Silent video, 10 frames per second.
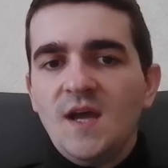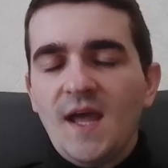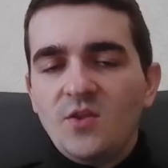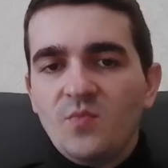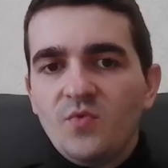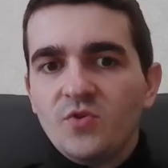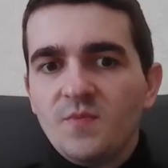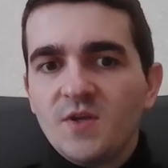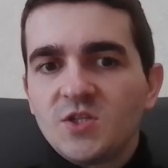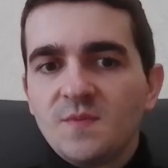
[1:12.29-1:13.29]
And you put your
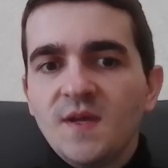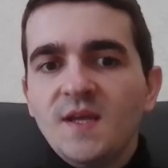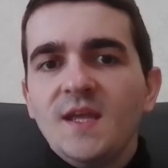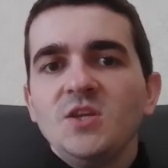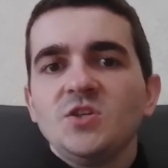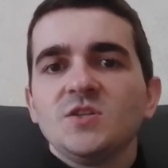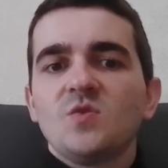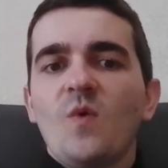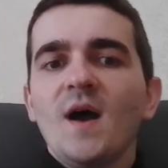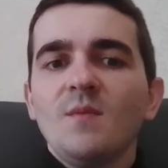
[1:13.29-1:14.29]
bishop in just
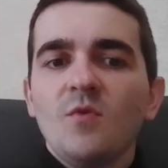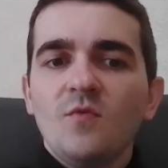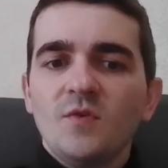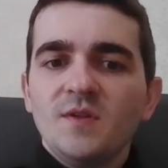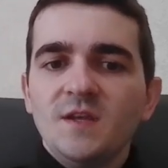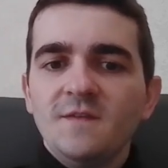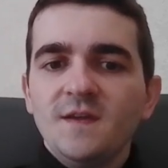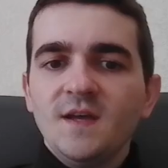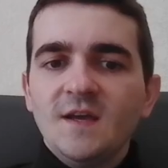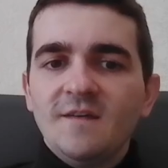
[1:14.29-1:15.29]
one move on d3